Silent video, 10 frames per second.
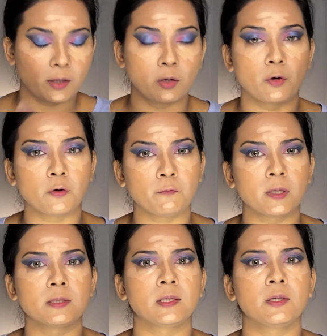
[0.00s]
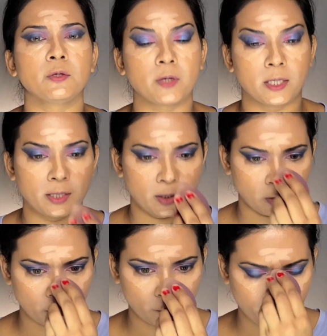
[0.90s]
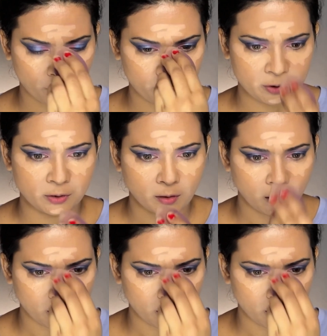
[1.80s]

a lot of concealer, you can take a lot of foundation.